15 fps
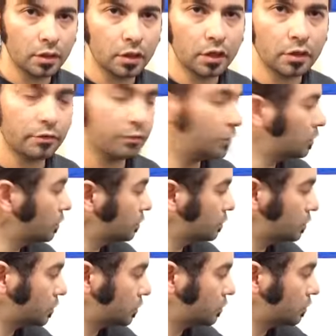if you
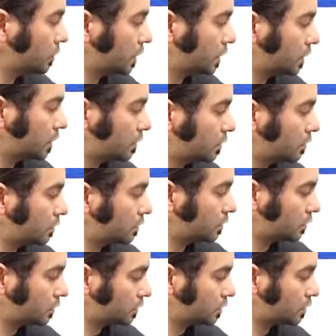do get
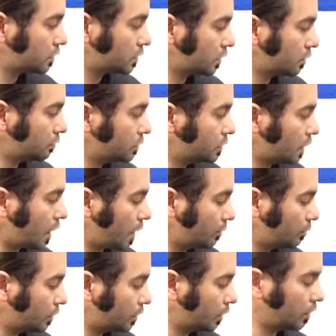some type
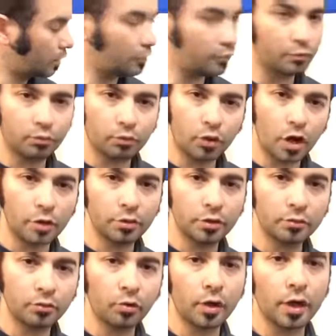of
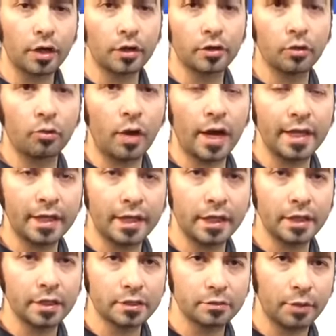problem where the white
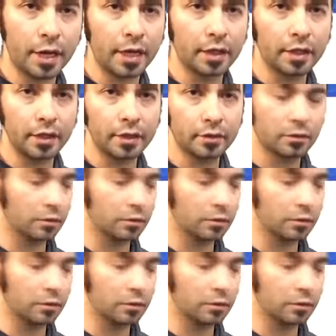ink is banding,